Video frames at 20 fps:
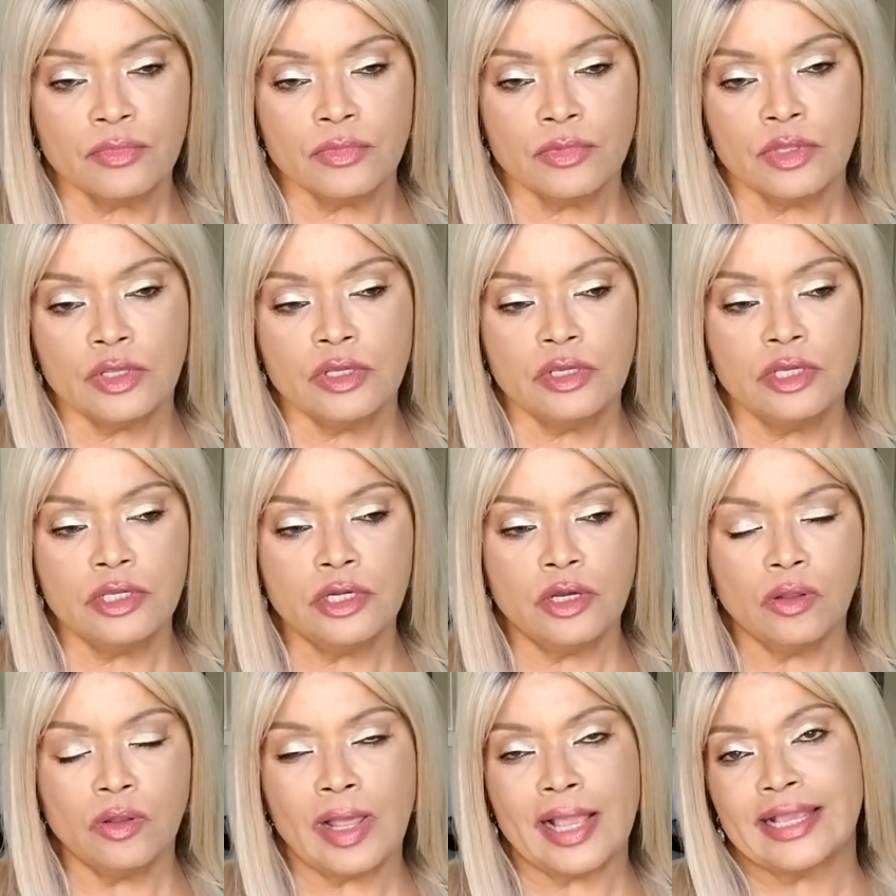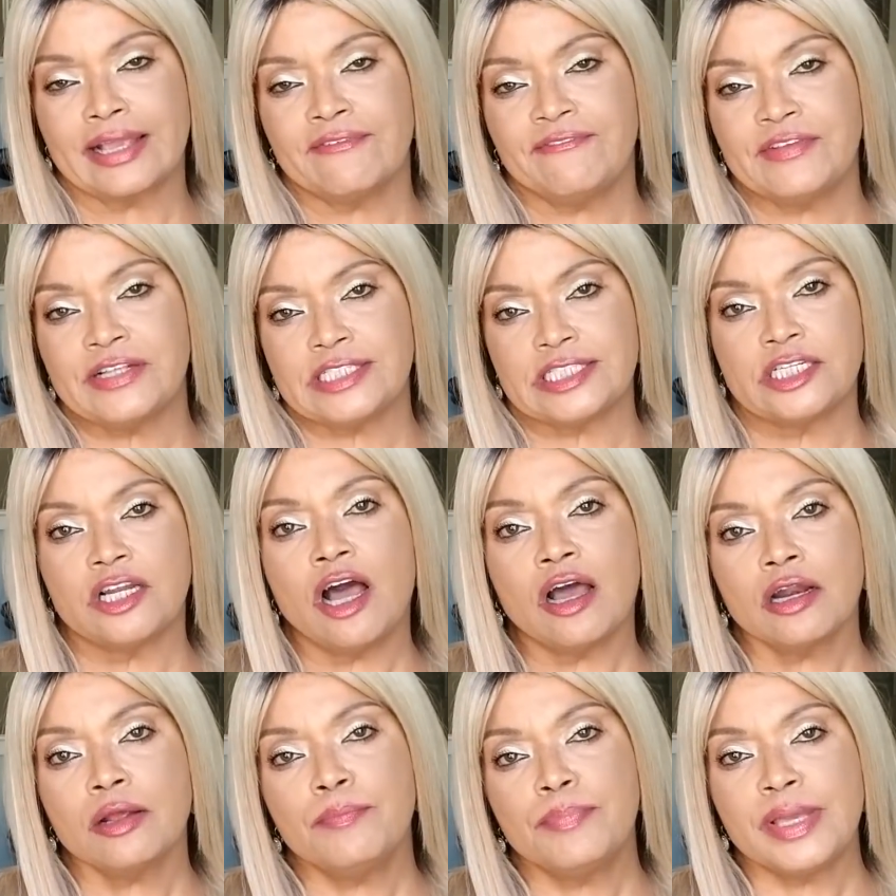you know, like if it's
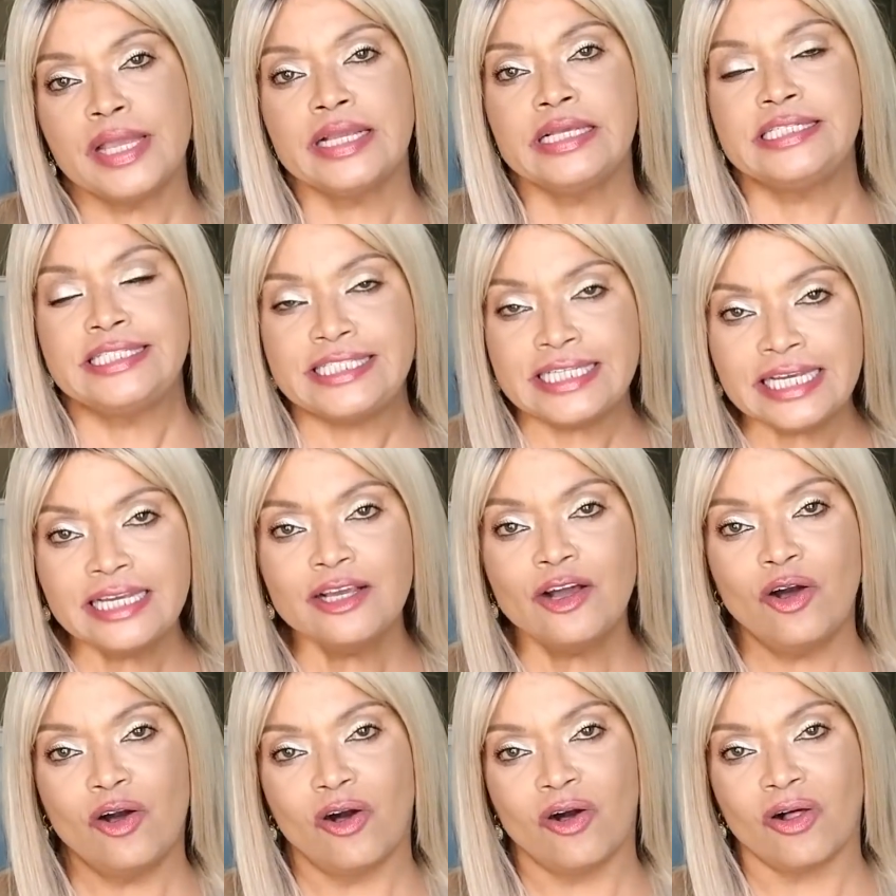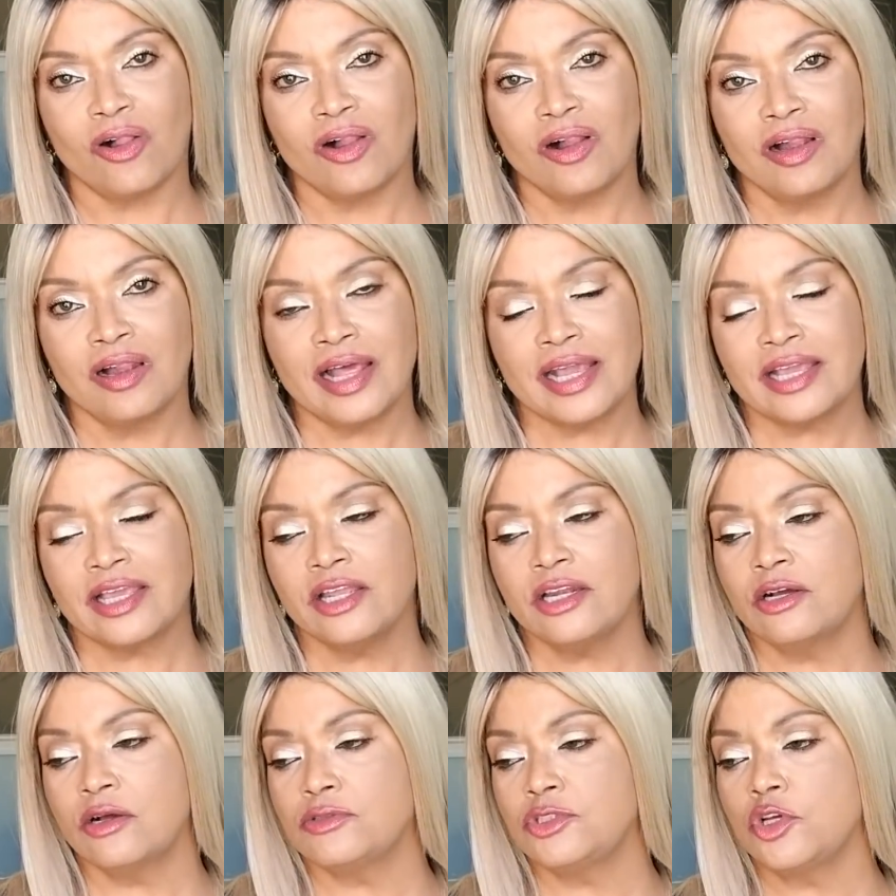not a big deal, like, you
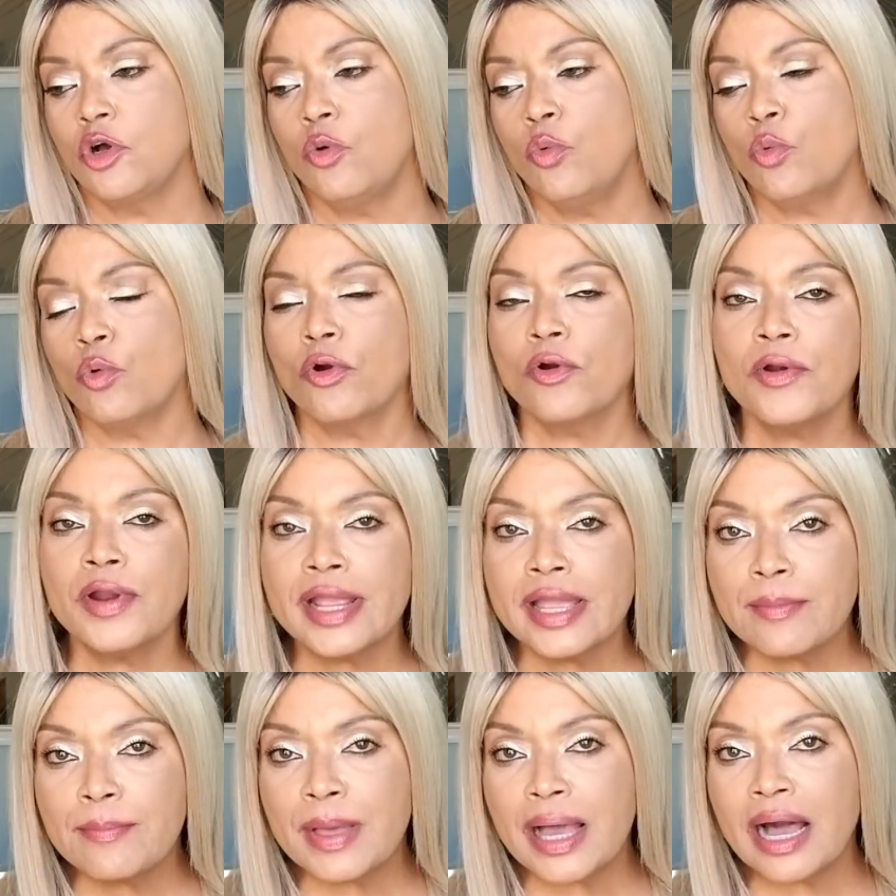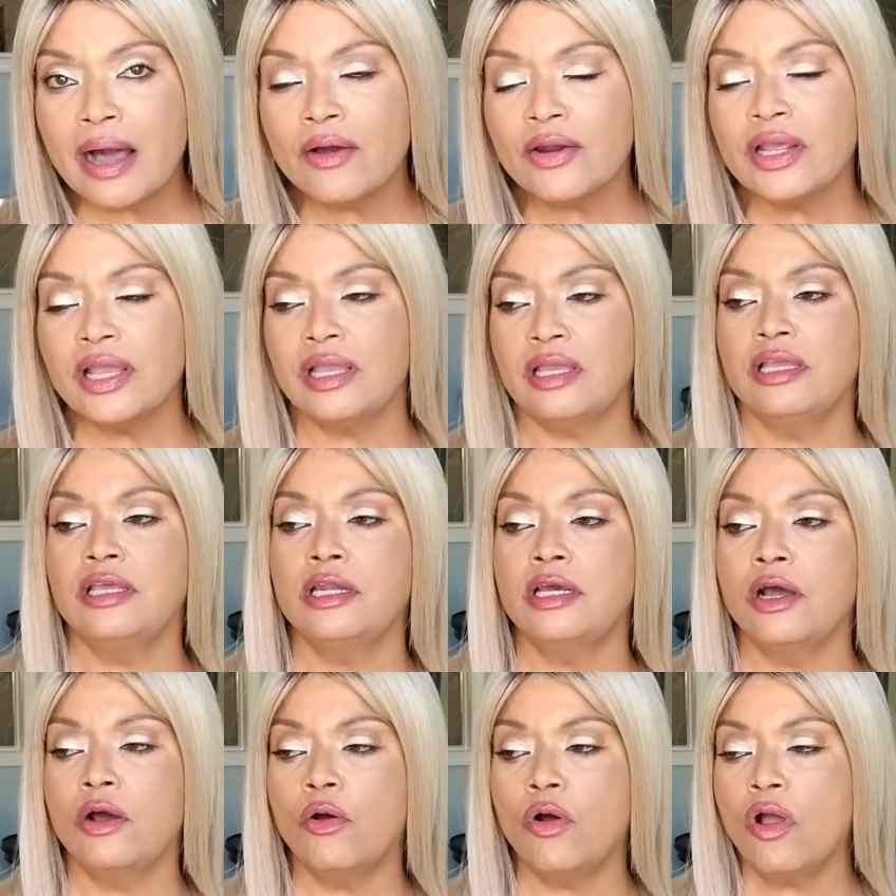know, don't worry about it, you
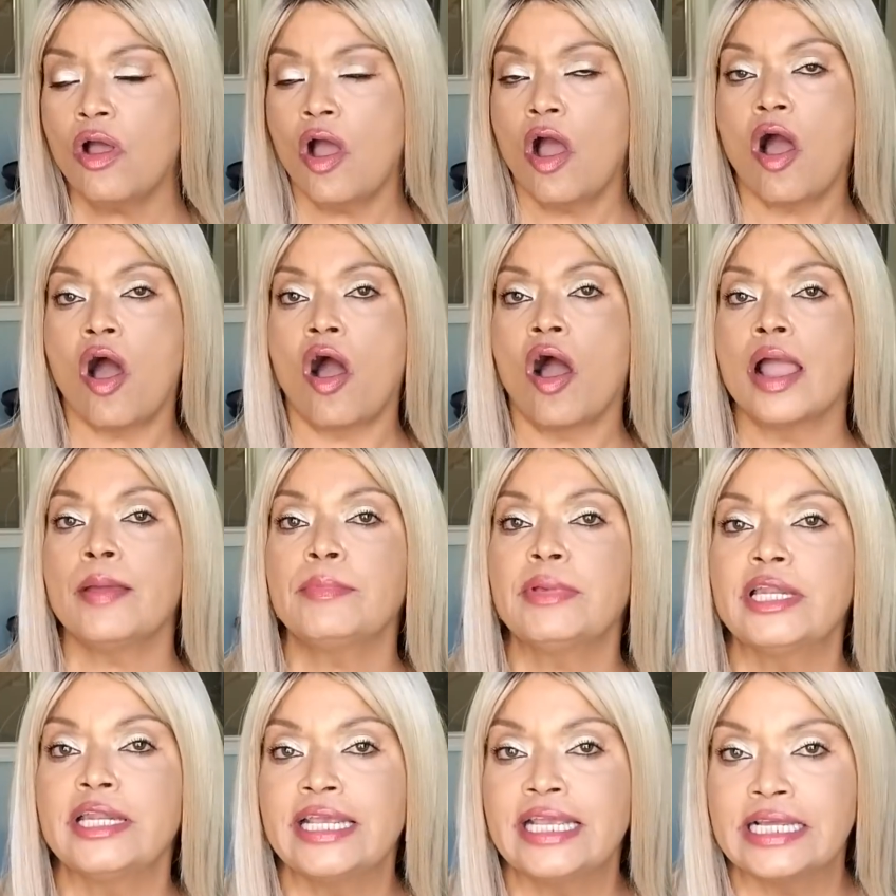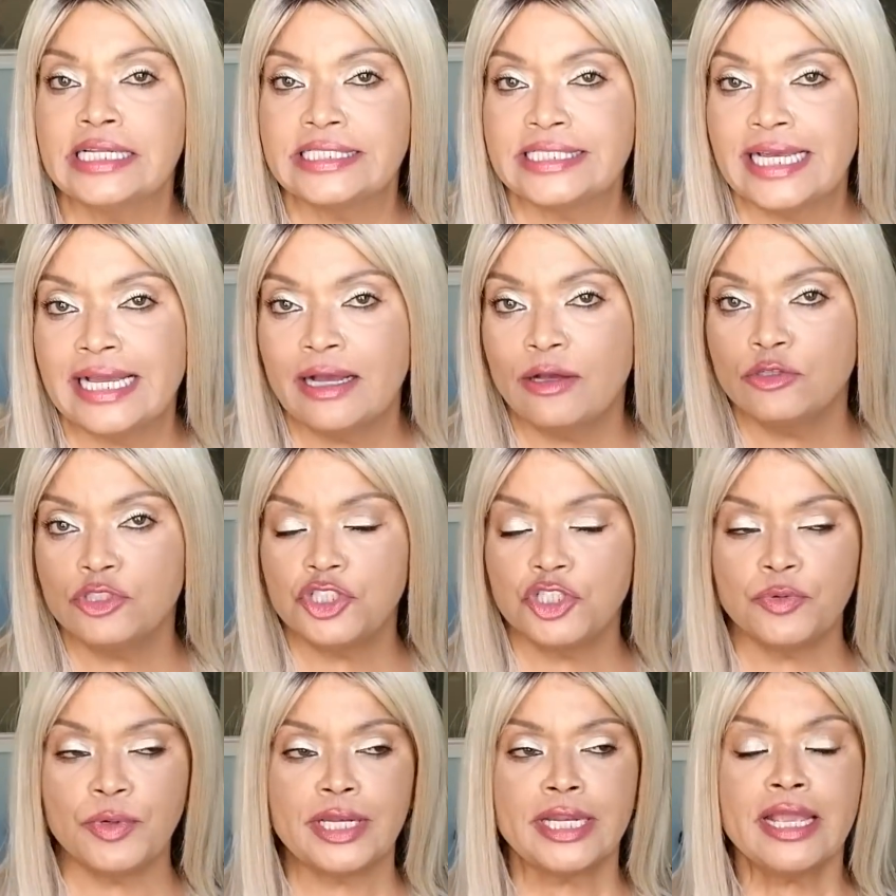know, I'm gonna get down
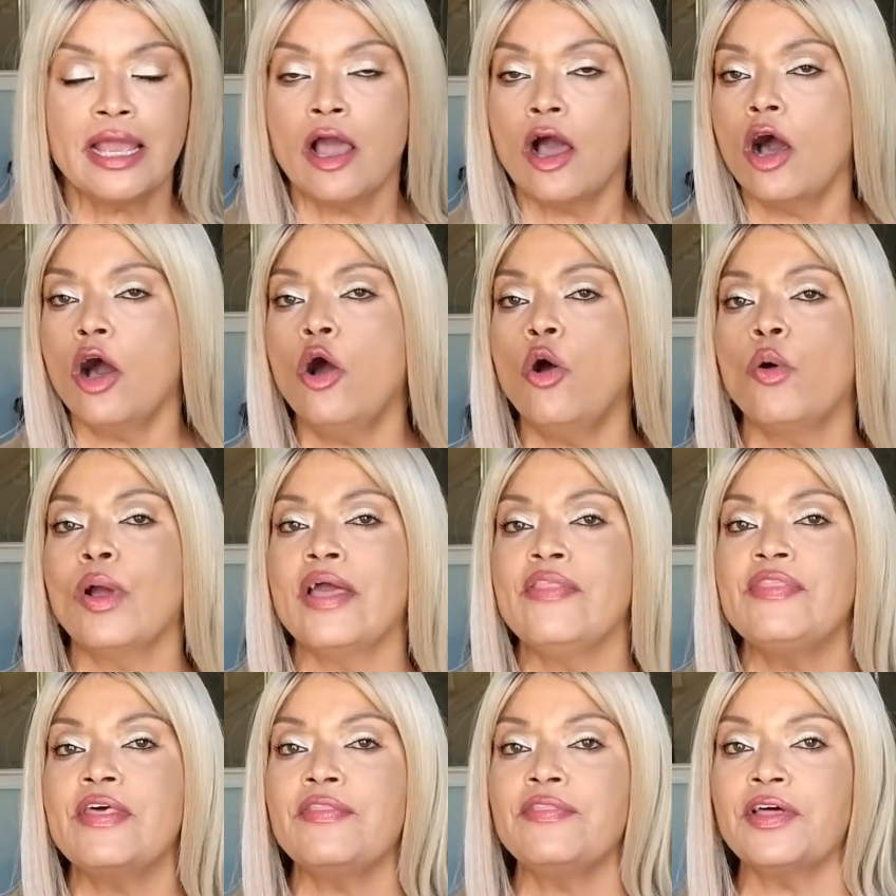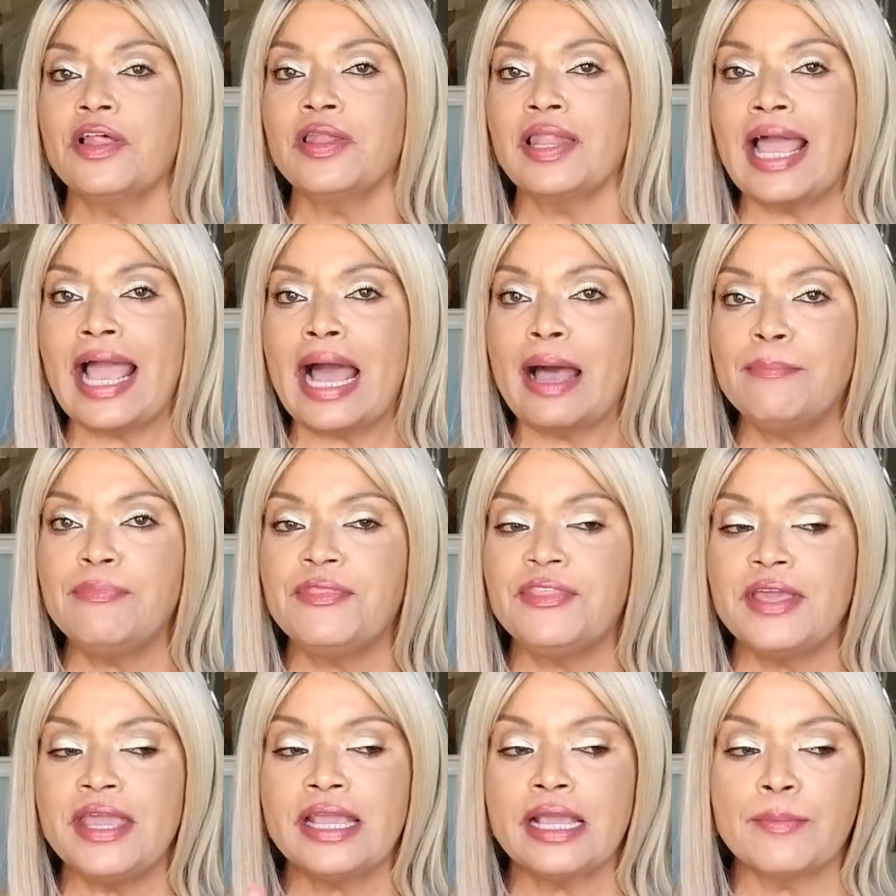to it. Oh, and then the lab
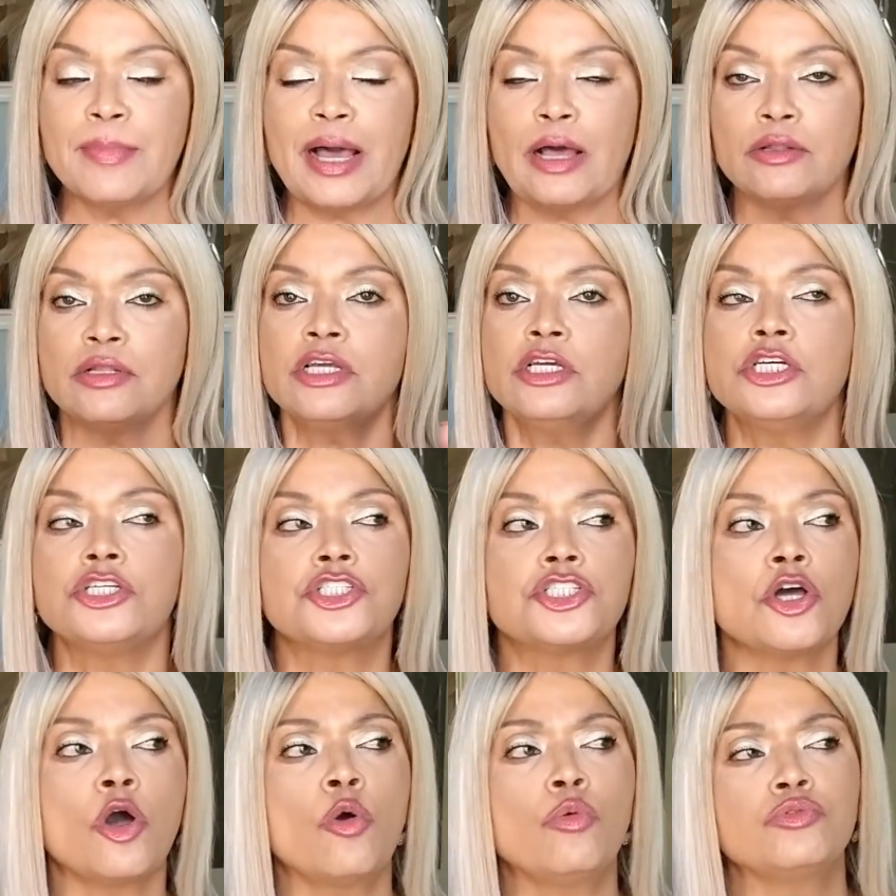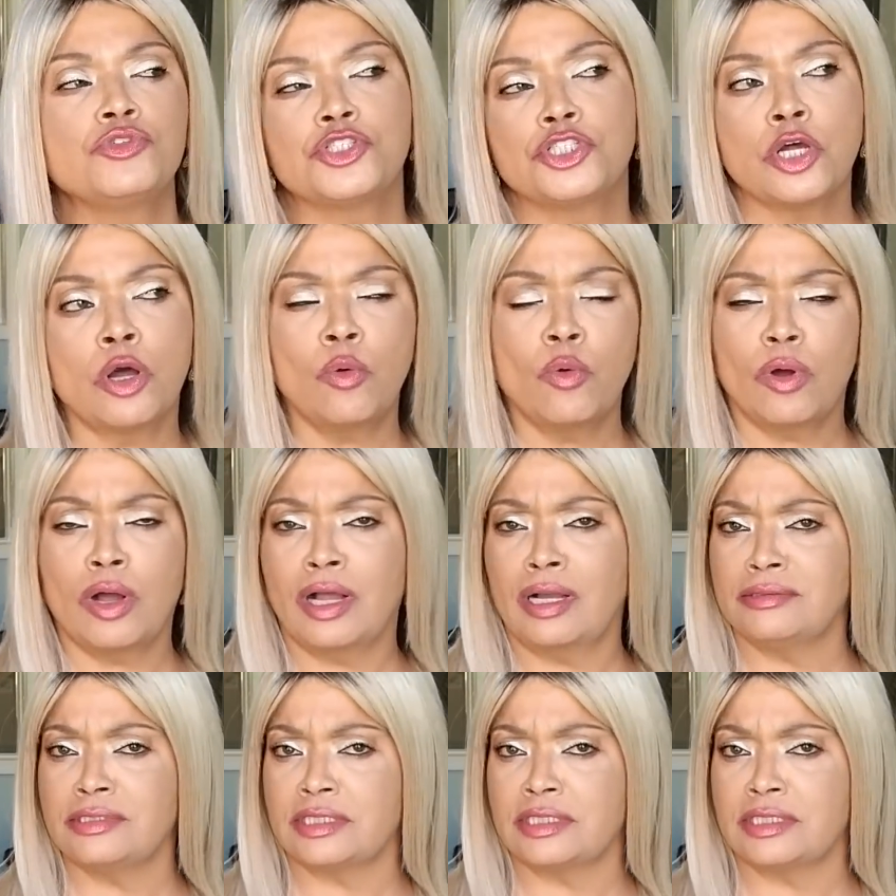thing about, so, so, uh,